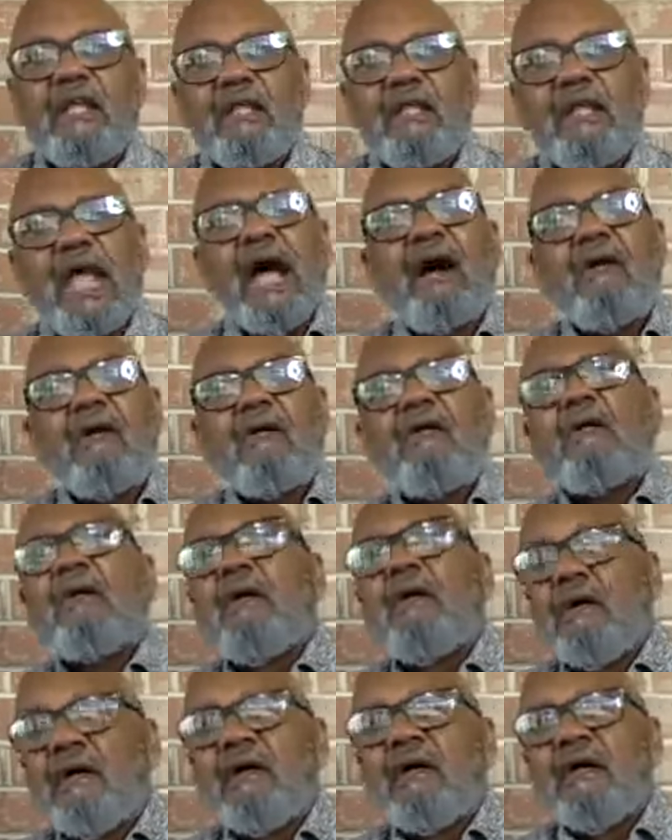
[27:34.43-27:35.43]
Now,
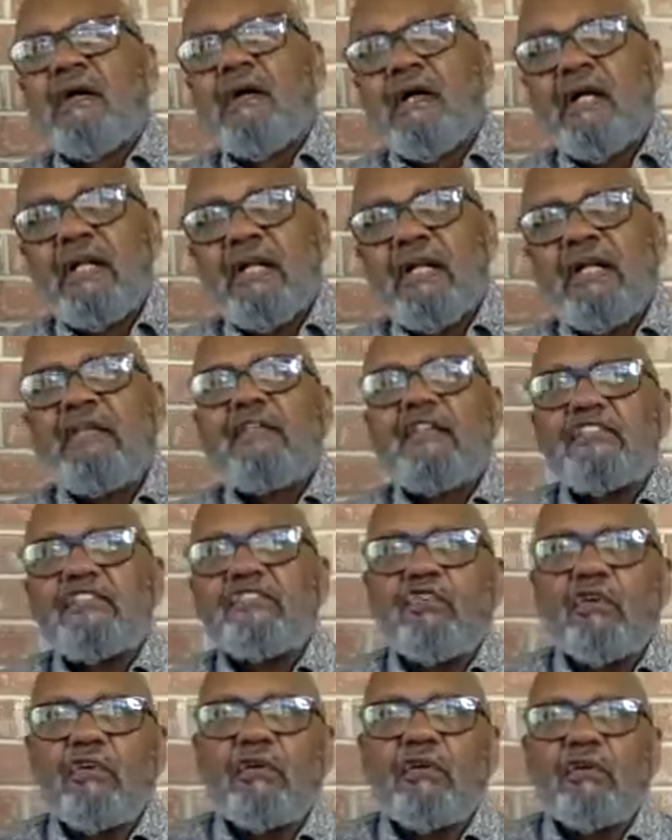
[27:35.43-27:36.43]
in this
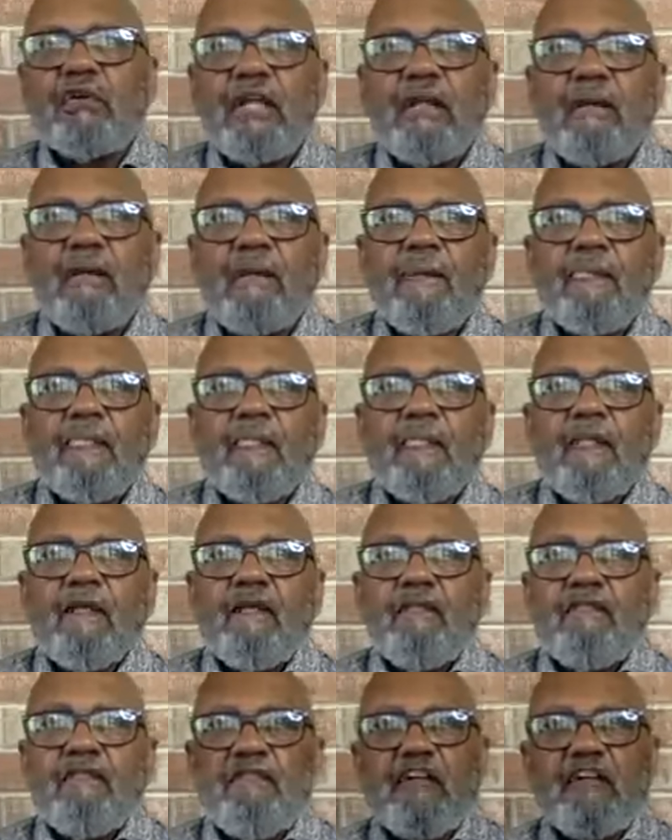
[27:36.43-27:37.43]
story,
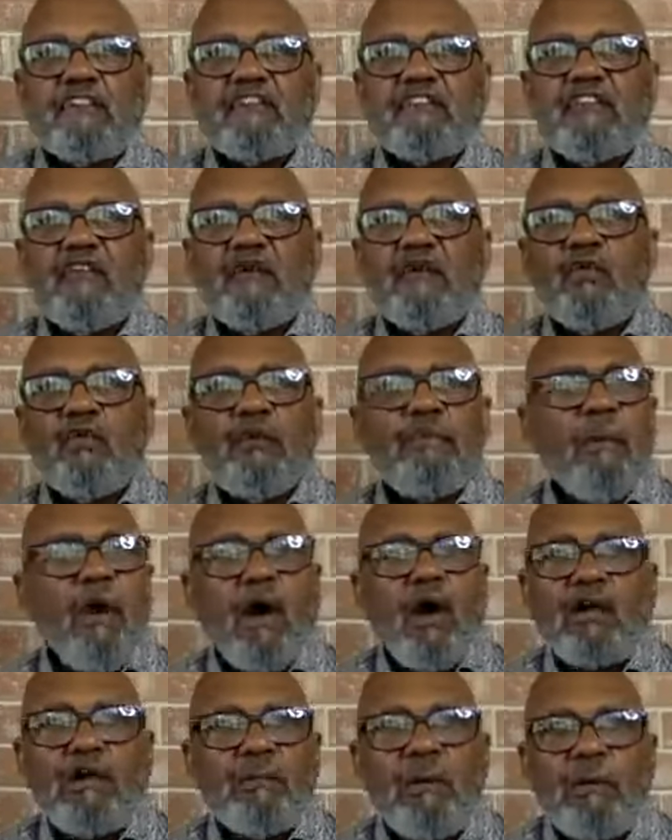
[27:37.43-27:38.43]
there's a
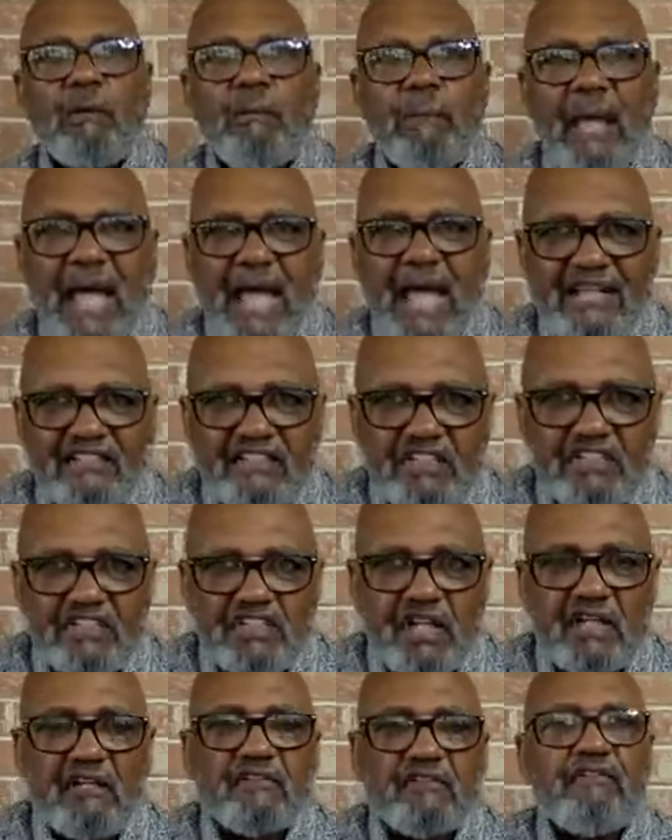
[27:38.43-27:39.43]
remarkable passage,
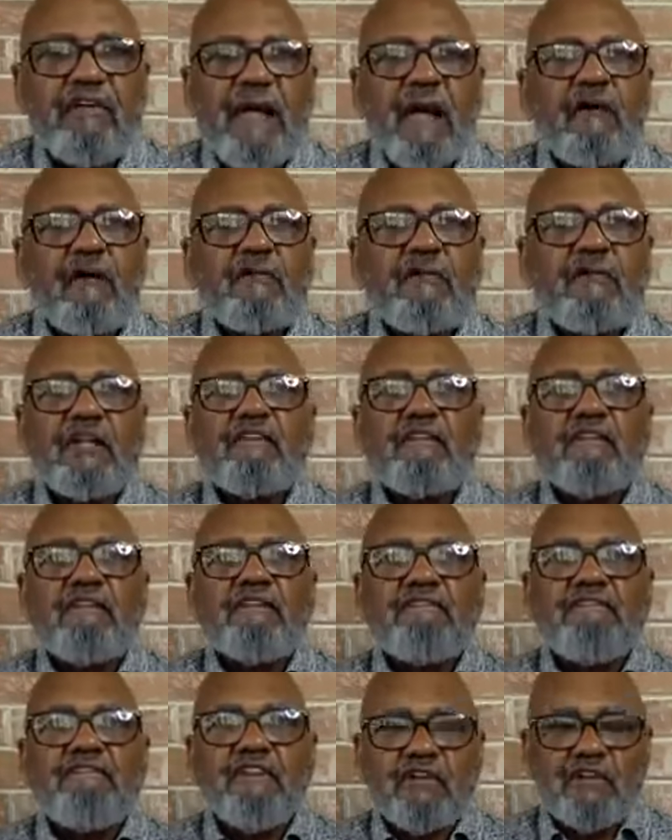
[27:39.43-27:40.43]
and it's found in
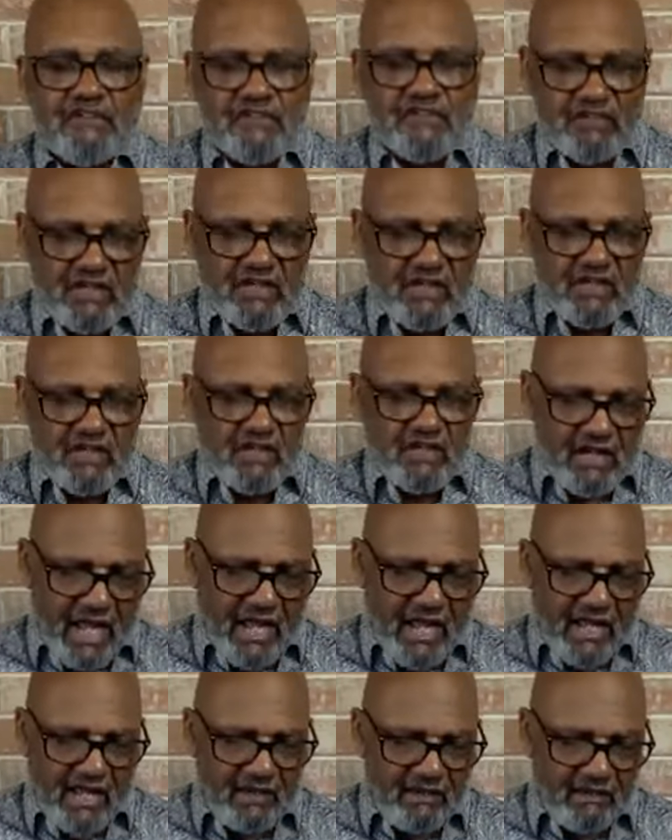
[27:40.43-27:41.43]
verse
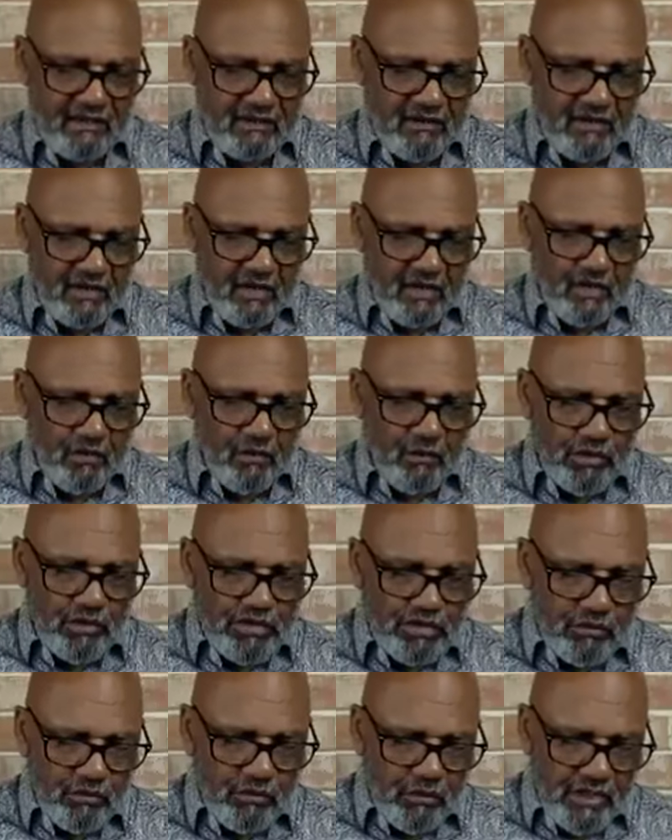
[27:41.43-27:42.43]
9.
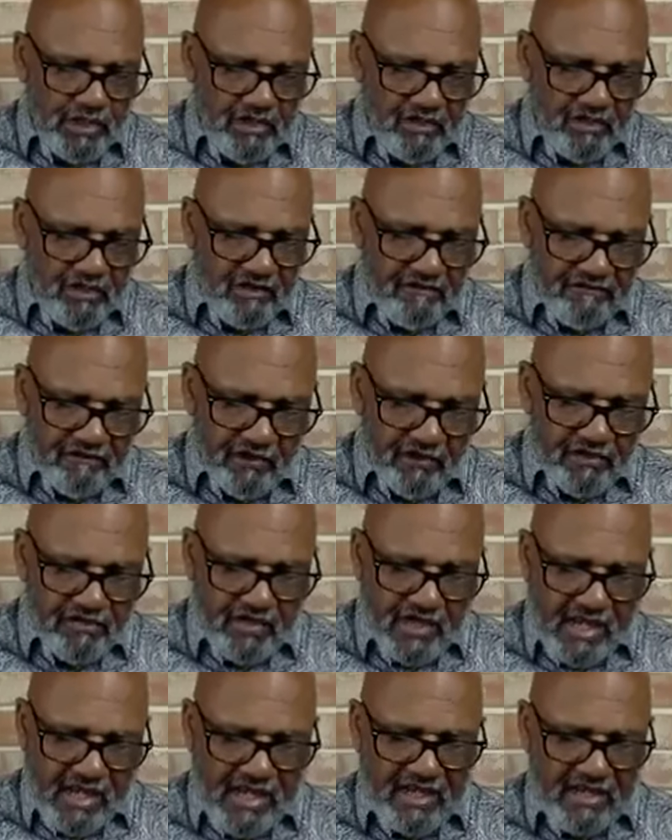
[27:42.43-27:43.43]
Would you read
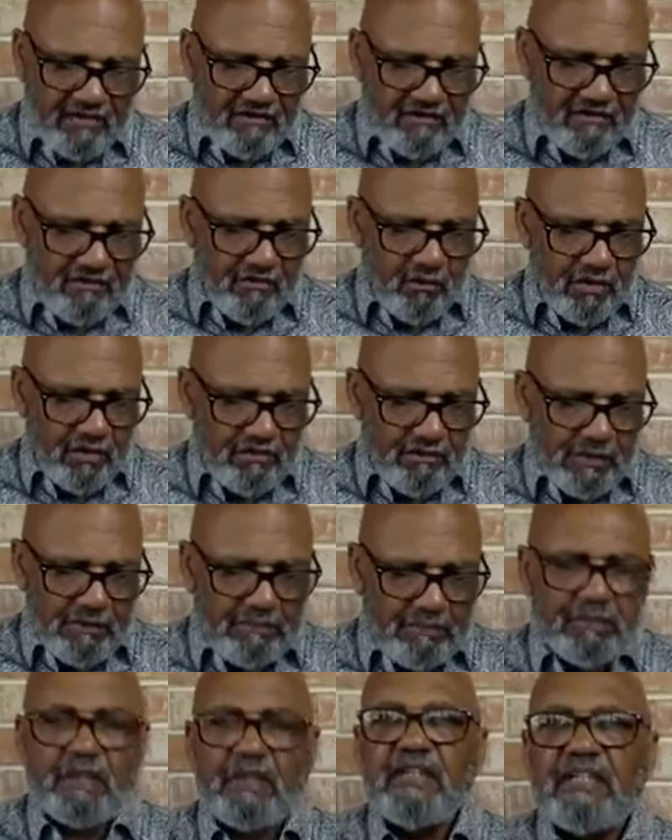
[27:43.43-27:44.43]
verse 9 with
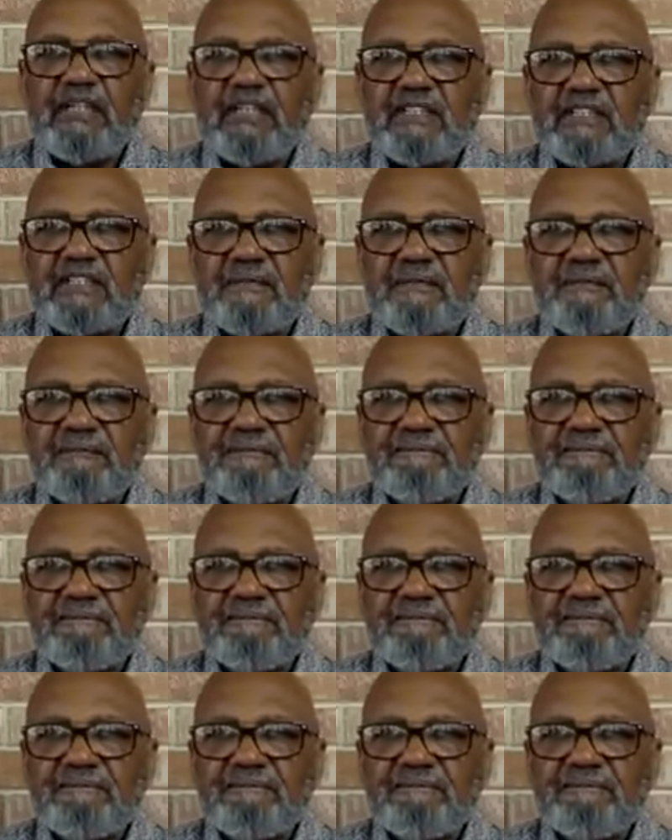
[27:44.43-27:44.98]
me, please?